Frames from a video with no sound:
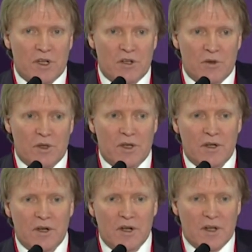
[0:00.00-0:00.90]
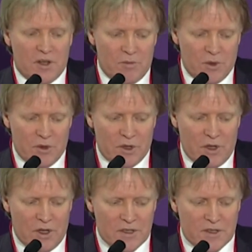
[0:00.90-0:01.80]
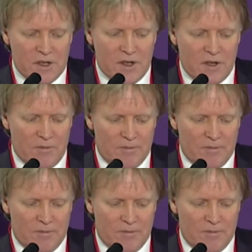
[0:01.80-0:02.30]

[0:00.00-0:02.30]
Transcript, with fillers: low here, the protocol is there.